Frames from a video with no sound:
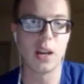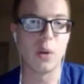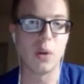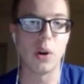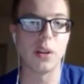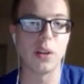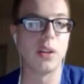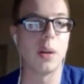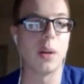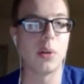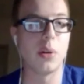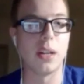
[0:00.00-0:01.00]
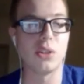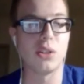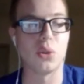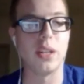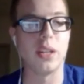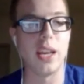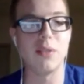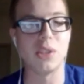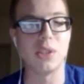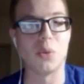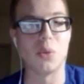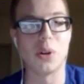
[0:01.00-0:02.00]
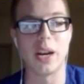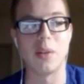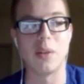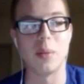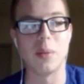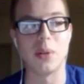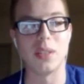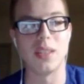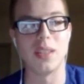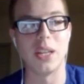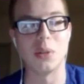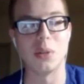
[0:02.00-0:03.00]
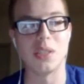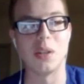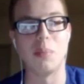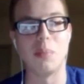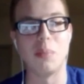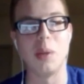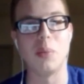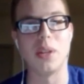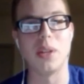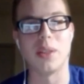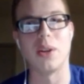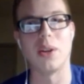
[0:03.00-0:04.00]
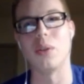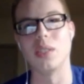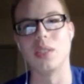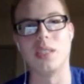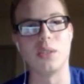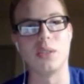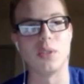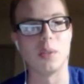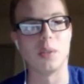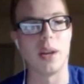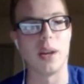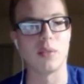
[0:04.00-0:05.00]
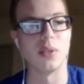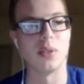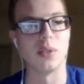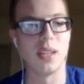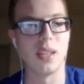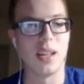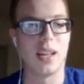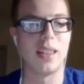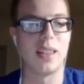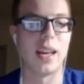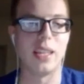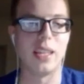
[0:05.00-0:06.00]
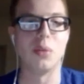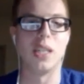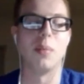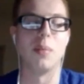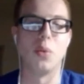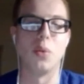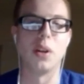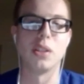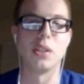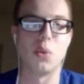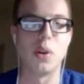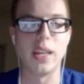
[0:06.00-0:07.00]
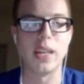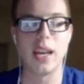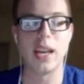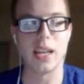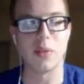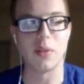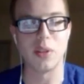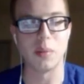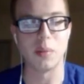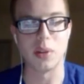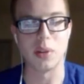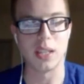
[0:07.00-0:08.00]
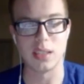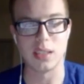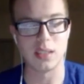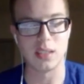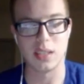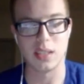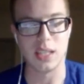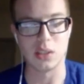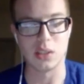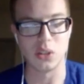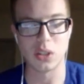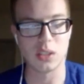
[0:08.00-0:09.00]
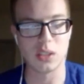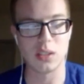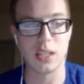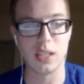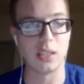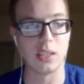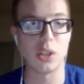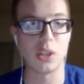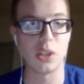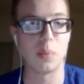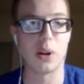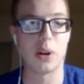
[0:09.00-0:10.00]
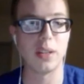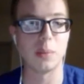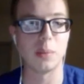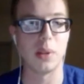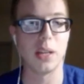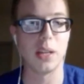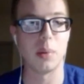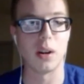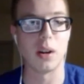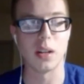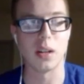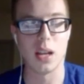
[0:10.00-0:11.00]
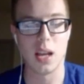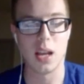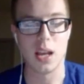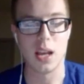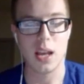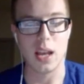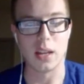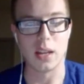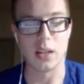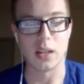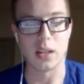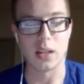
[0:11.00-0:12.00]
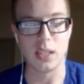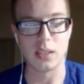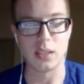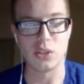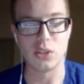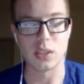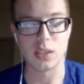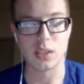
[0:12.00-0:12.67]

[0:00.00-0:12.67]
wearing the number that Troy Davis wore. I remember there were some people that thought it was disrespectful that he was able to wear 28 and everything, but he's looked the part and he's played the part, and he's just